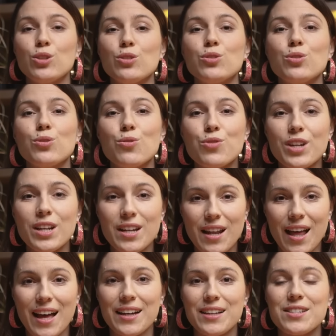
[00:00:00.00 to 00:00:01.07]
to
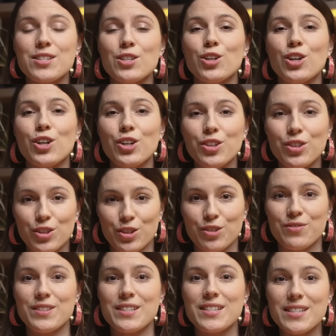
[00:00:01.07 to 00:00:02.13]
relax her
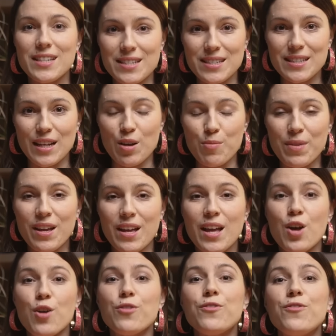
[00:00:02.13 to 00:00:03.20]
nervous system.
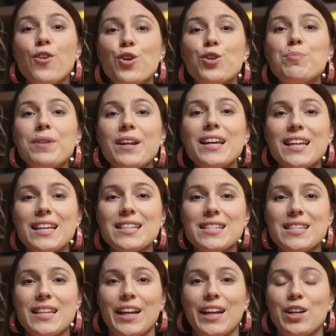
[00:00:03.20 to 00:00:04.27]
Foreplay is
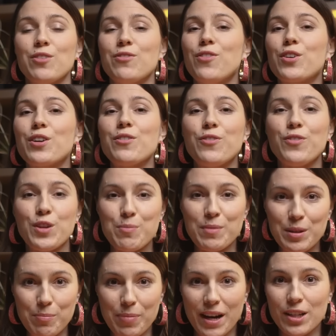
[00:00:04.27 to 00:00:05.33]
there for a
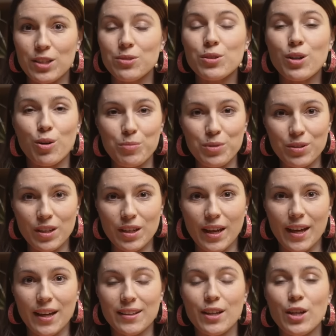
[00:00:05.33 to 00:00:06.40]
female body to
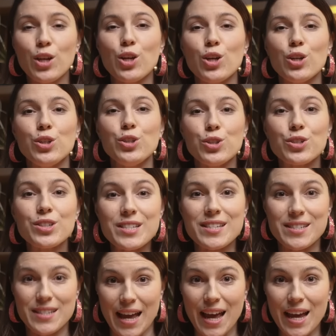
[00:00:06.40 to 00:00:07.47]
communicate, you're
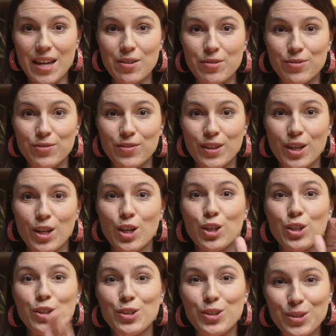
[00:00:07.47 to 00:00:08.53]
safe,
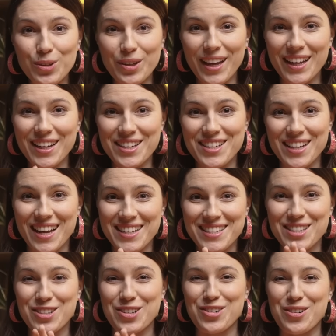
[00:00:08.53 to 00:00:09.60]
you can
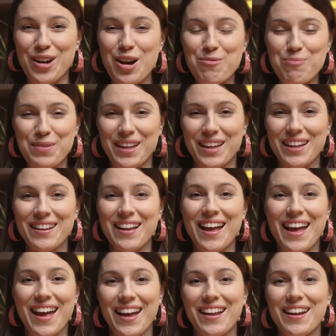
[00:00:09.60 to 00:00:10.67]
just drop in
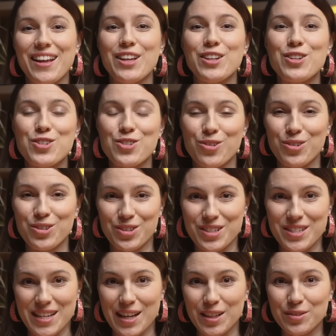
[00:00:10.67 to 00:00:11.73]
and enjoy
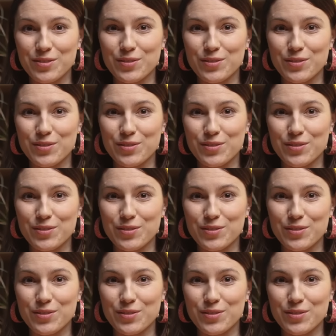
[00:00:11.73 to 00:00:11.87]
yourself.